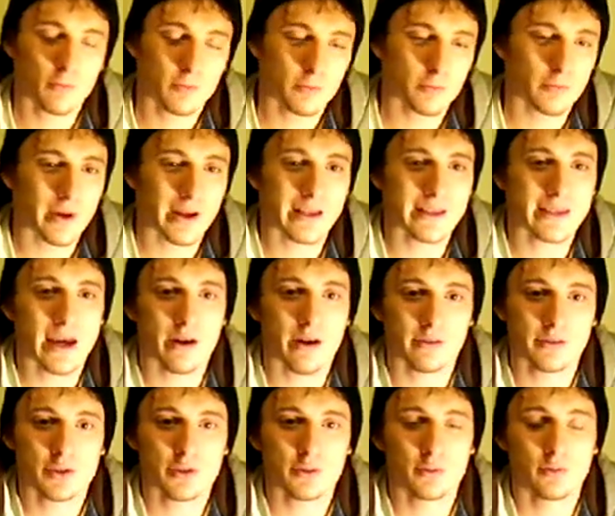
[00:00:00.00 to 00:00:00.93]
We'll rate it
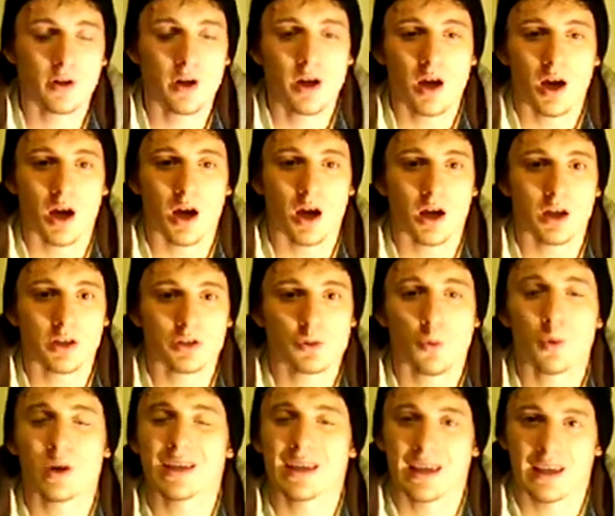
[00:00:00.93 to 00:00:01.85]
down to
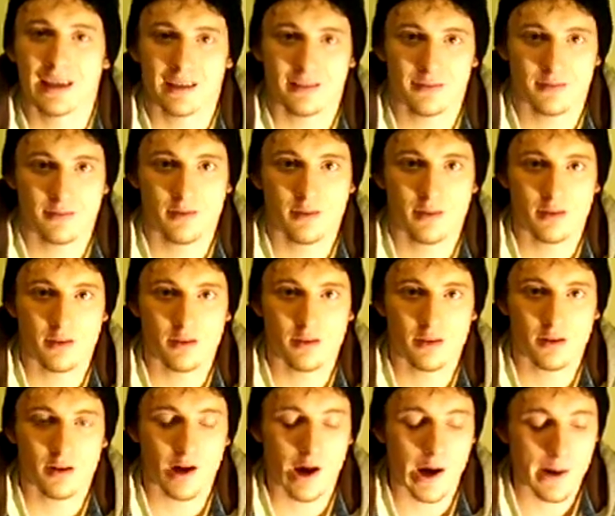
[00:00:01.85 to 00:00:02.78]
28.
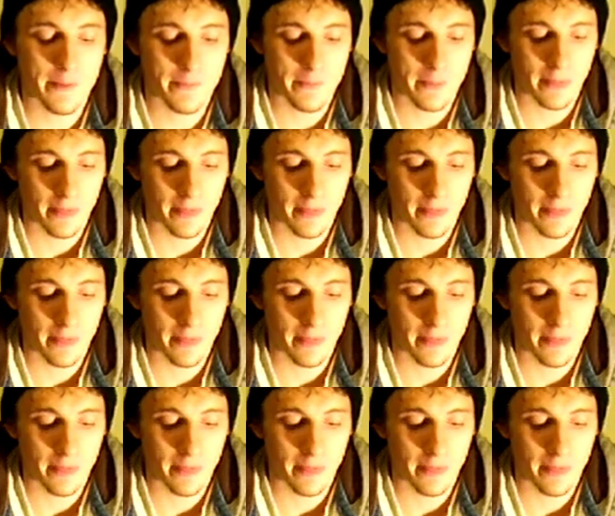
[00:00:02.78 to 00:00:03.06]
All right.